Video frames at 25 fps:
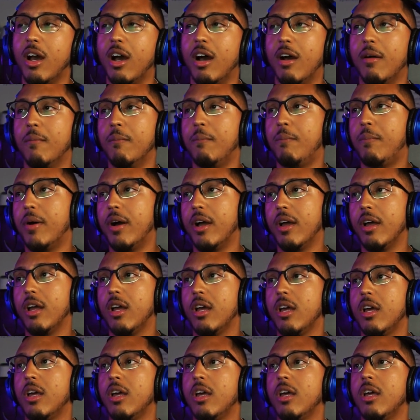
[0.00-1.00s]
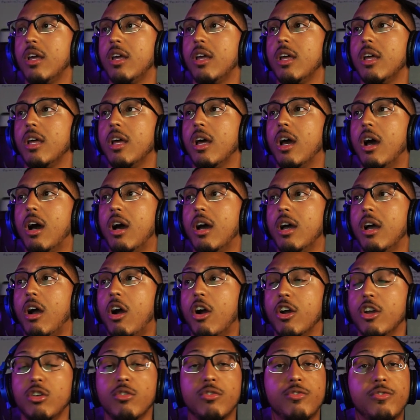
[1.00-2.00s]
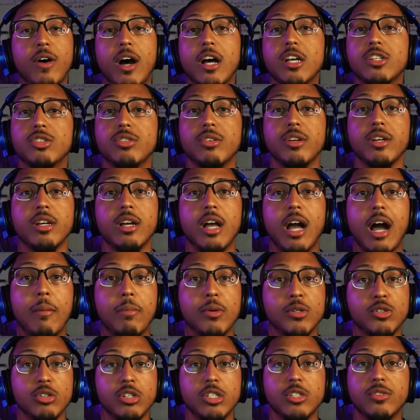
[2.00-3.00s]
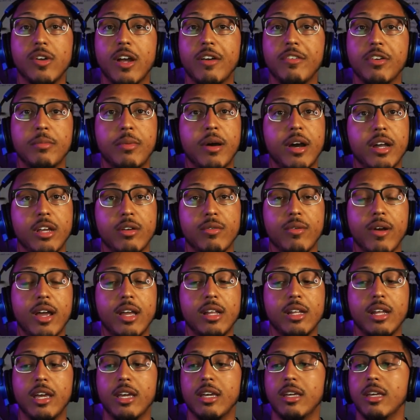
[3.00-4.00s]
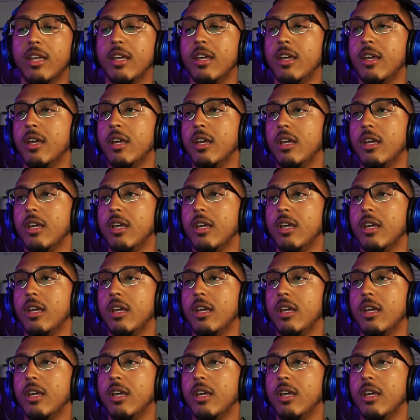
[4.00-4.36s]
Um, but uh, are you fostering opportunities for everybody right like